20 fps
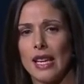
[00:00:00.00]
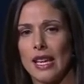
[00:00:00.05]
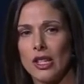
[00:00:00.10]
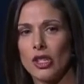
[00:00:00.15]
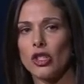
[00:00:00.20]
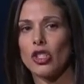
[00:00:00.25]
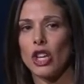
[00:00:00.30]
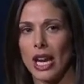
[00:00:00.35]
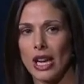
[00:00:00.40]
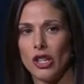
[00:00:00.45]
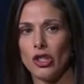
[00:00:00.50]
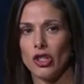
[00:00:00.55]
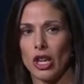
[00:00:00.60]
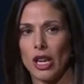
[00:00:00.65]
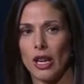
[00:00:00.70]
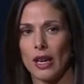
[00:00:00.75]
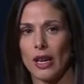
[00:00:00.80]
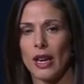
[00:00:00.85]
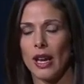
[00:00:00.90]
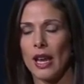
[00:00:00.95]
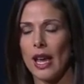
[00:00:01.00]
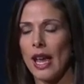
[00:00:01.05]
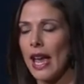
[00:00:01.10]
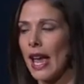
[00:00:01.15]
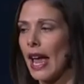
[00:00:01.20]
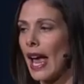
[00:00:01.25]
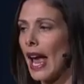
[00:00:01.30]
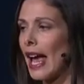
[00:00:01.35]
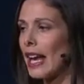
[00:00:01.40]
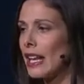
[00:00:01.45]
is changing.
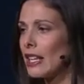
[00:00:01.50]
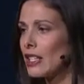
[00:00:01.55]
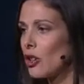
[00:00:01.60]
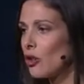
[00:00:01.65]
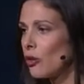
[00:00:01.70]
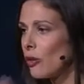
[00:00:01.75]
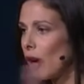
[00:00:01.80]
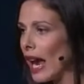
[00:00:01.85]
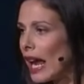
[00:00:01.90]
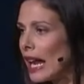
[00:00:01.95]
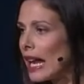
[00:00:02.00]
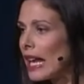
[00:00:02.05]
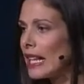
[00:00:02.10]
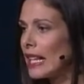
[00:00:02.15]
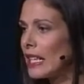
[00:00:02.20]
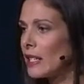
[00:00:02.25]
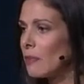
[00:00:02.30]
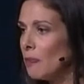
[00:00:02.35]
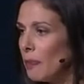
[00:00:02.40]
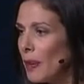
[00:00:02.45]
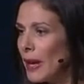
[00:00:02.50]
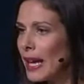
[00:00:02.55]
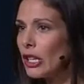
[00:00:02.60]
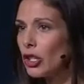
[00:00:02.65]
And it's creating this big